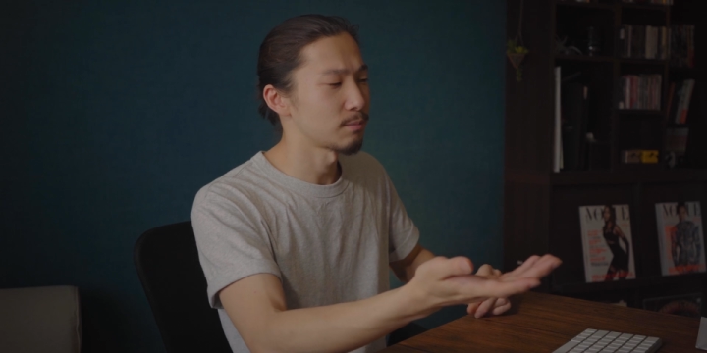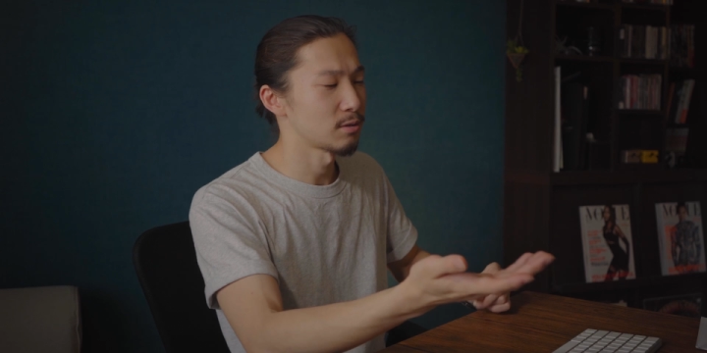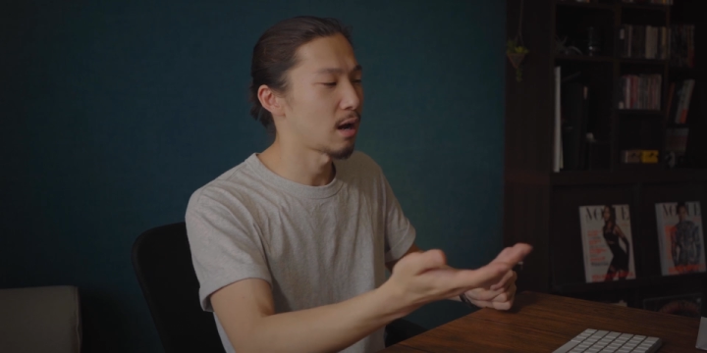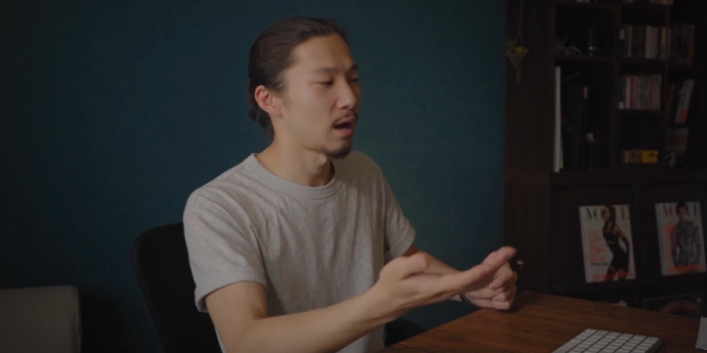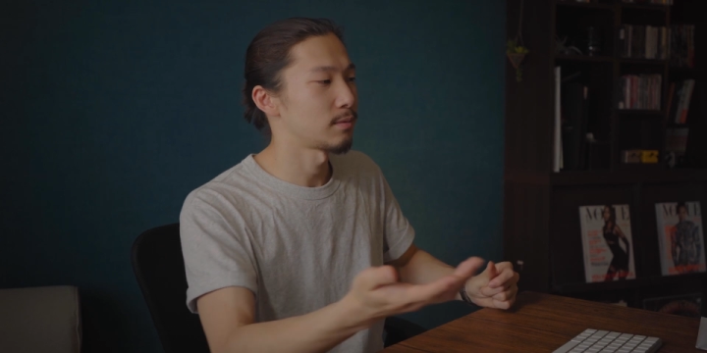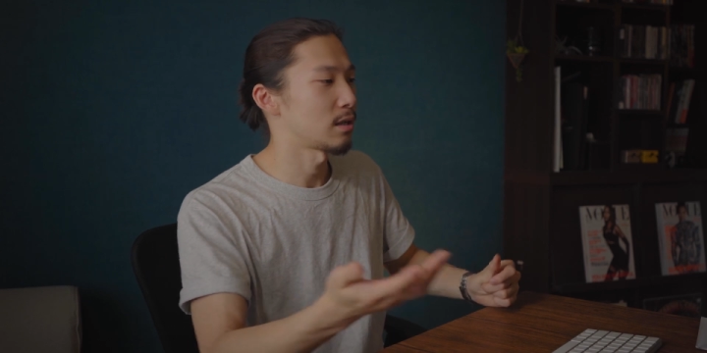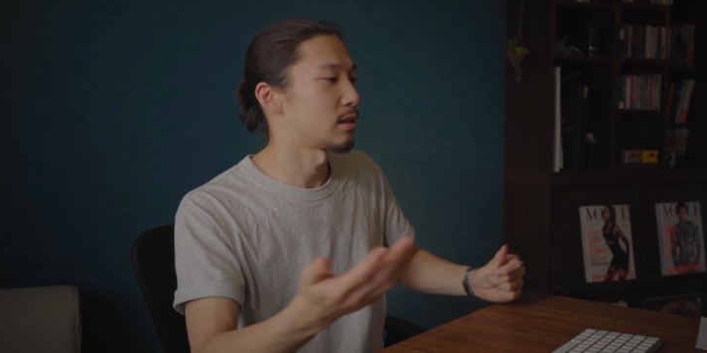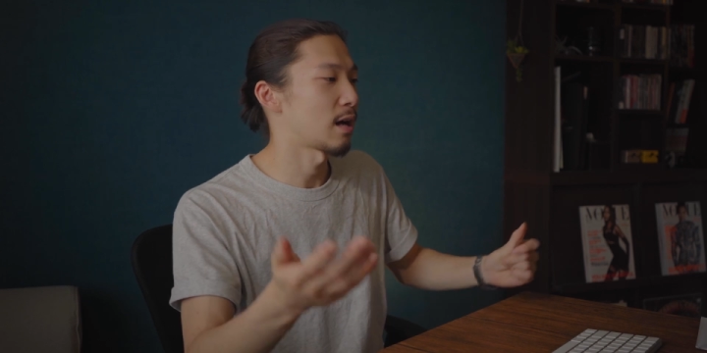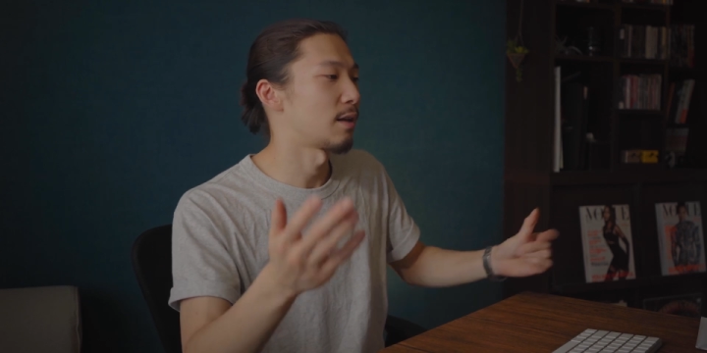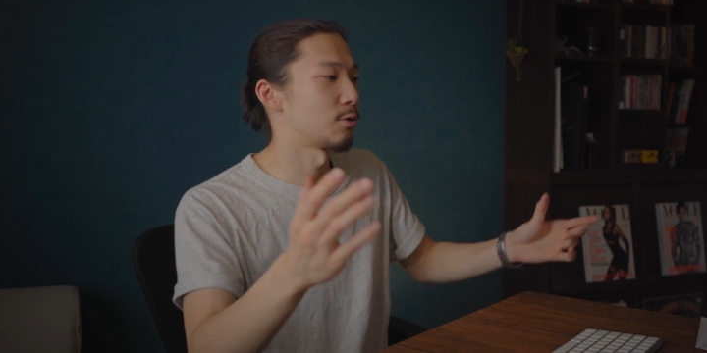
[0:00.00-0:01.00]
Sometimes
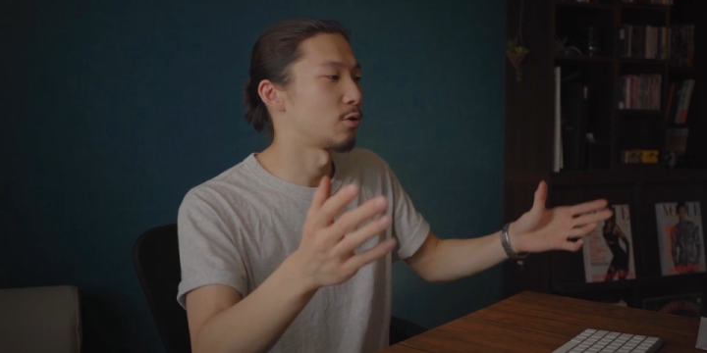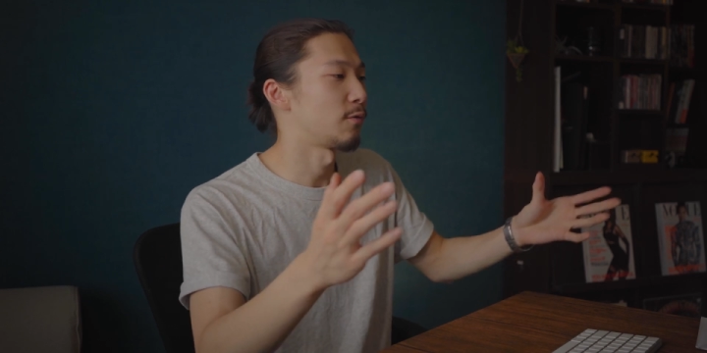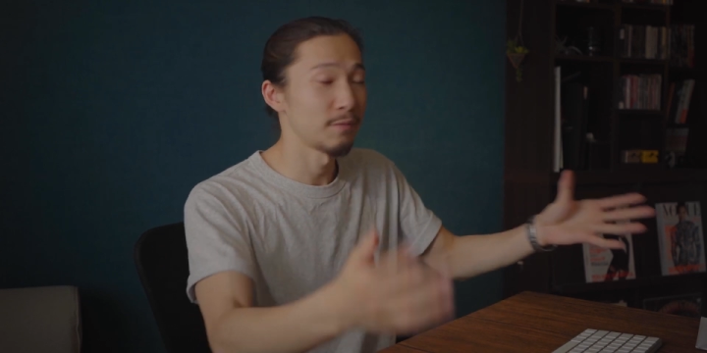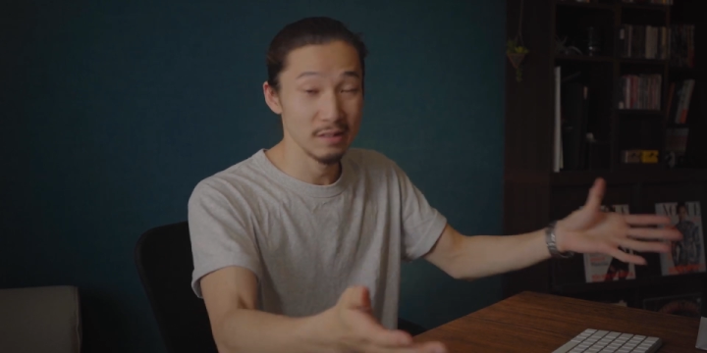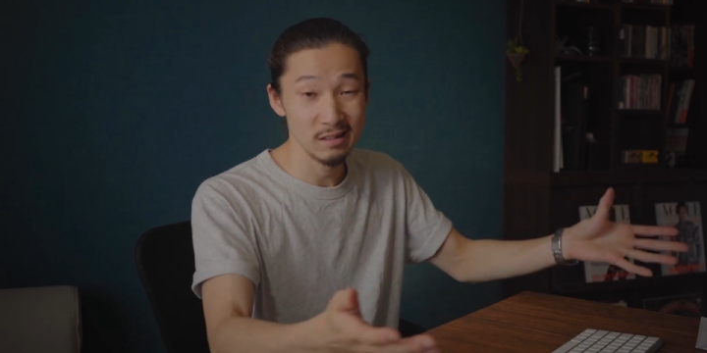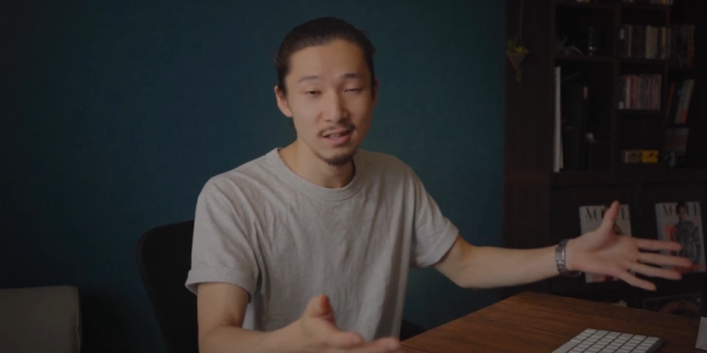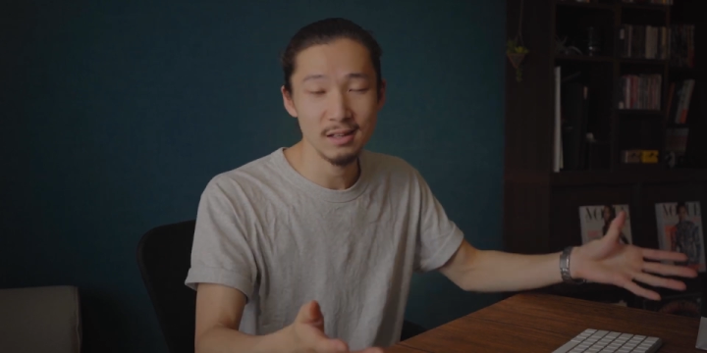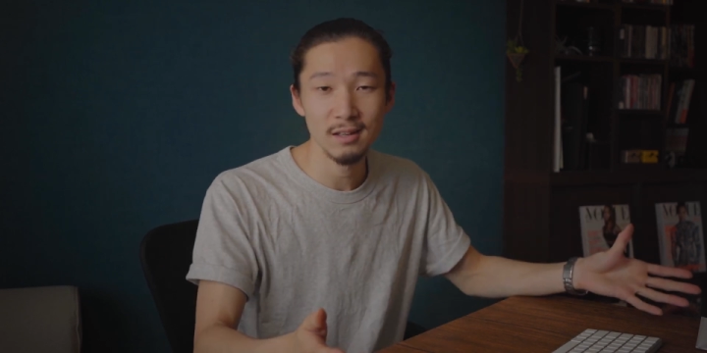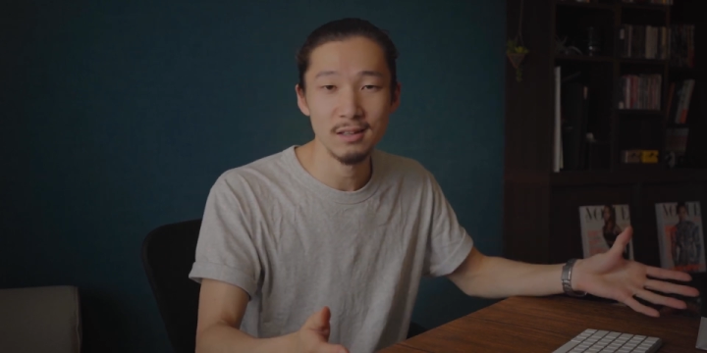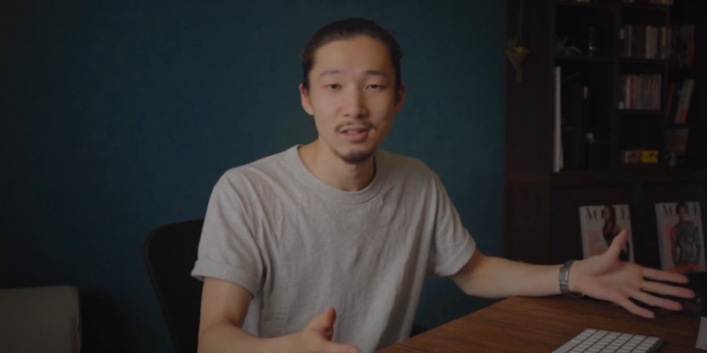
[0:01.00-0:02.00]
it's under 15
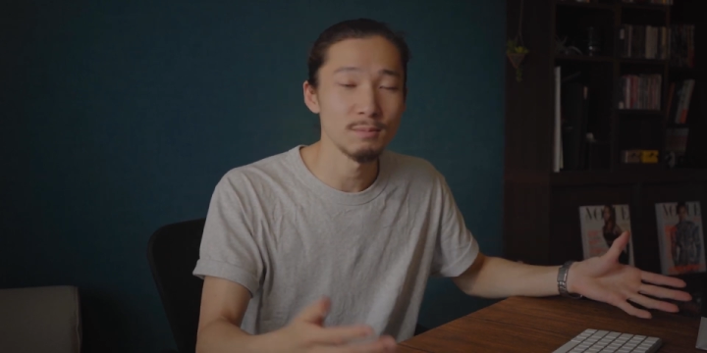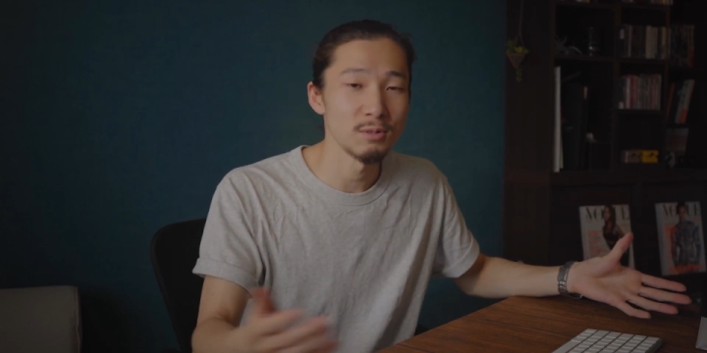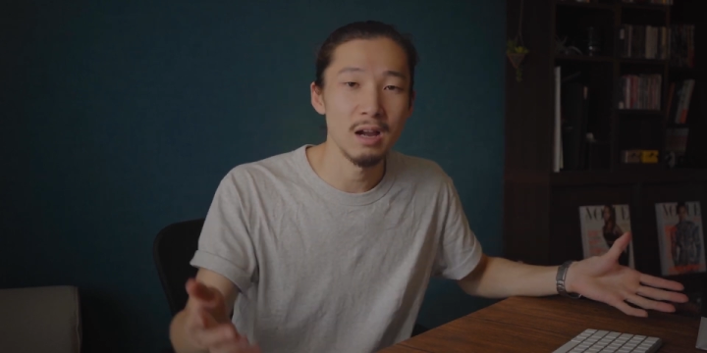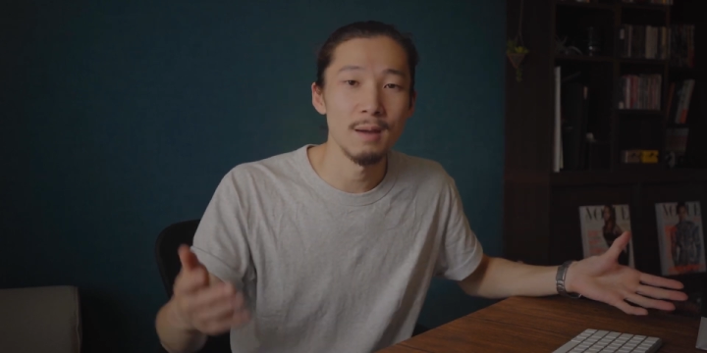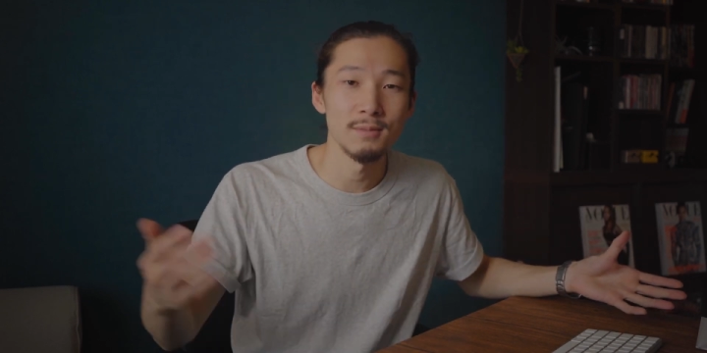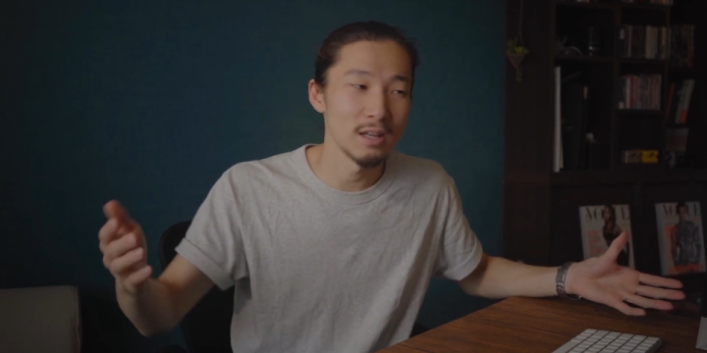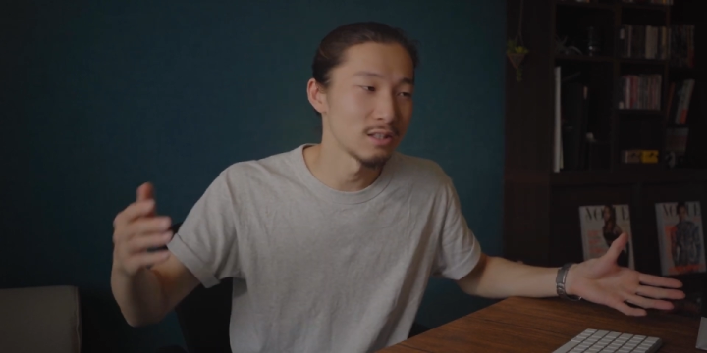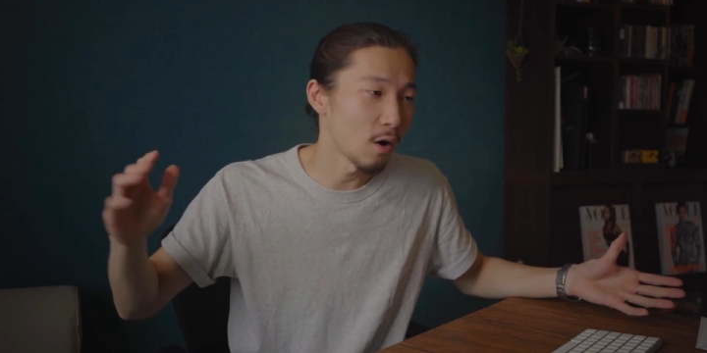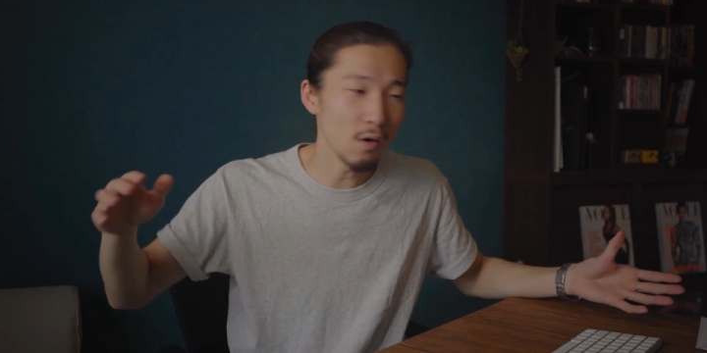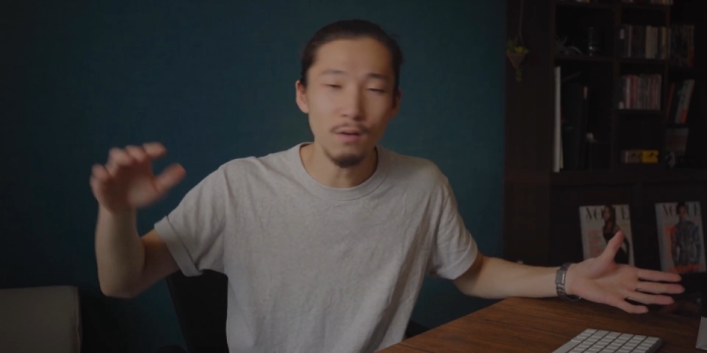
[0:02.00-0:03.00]
seconds, sometimes
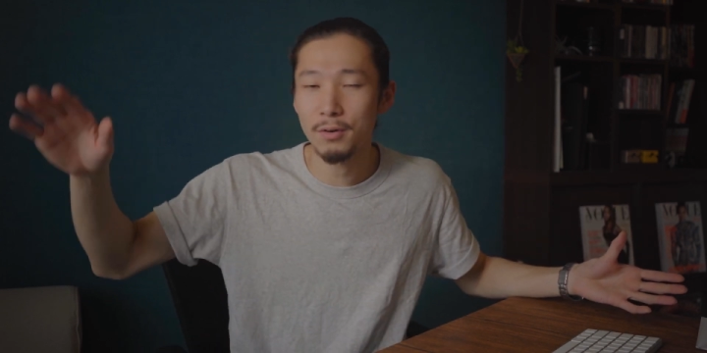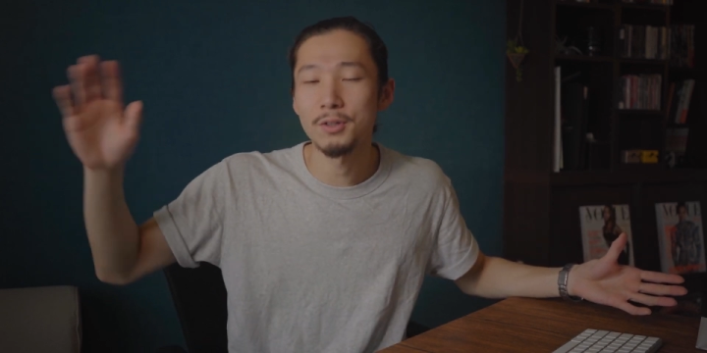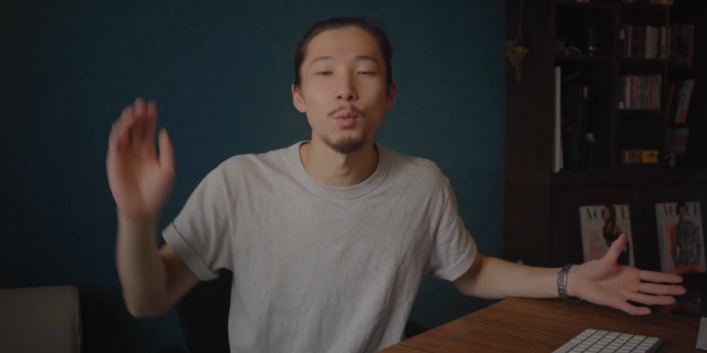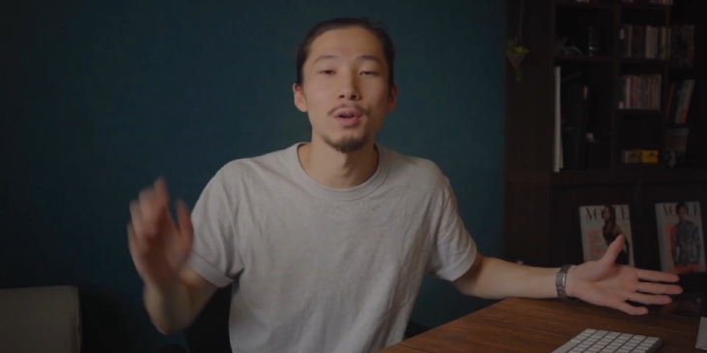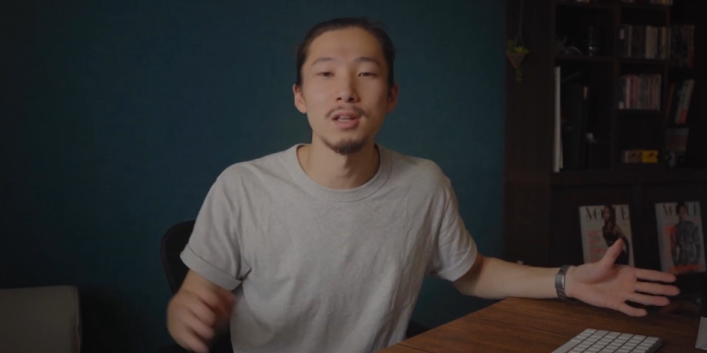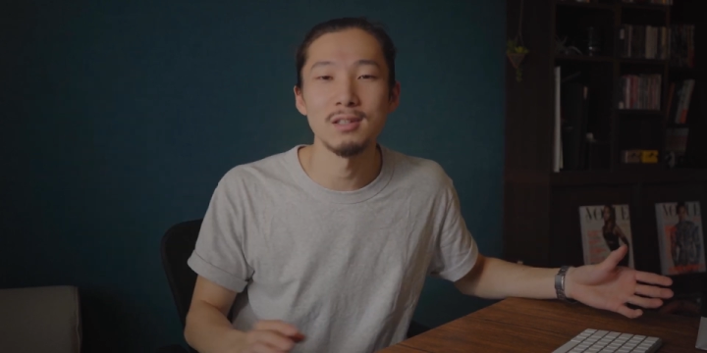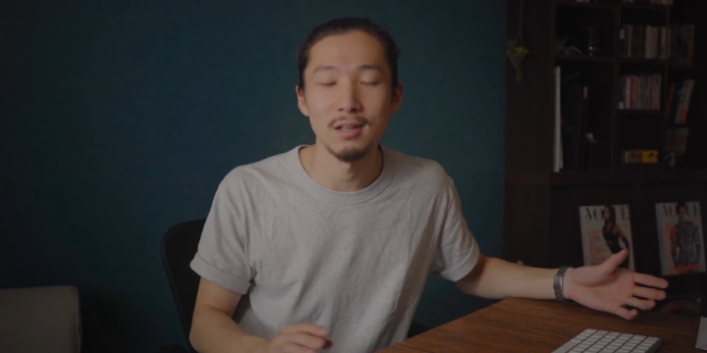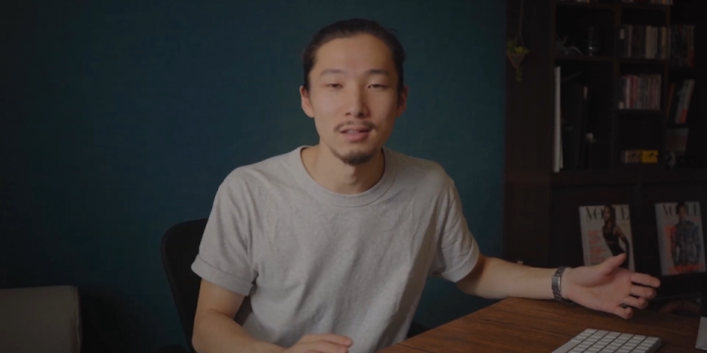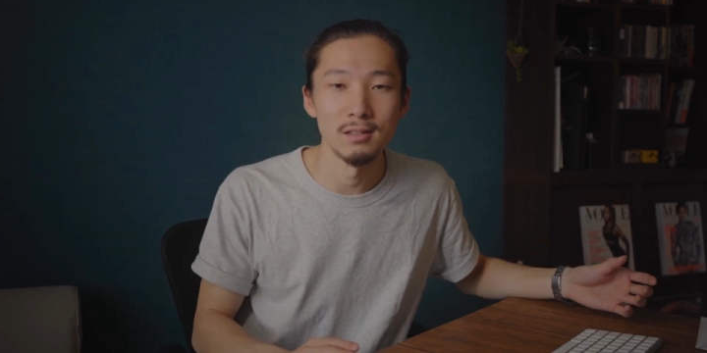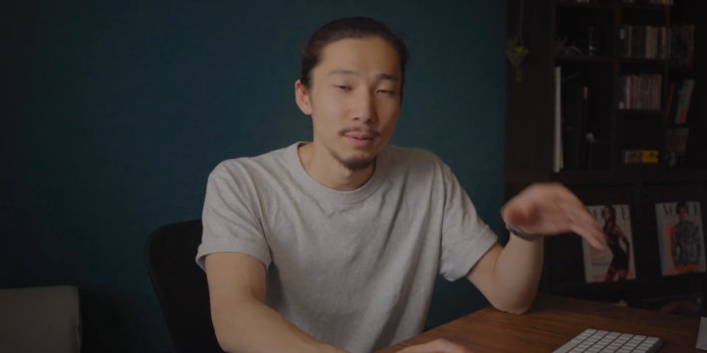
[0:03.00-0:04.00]
it's over 20 seconds.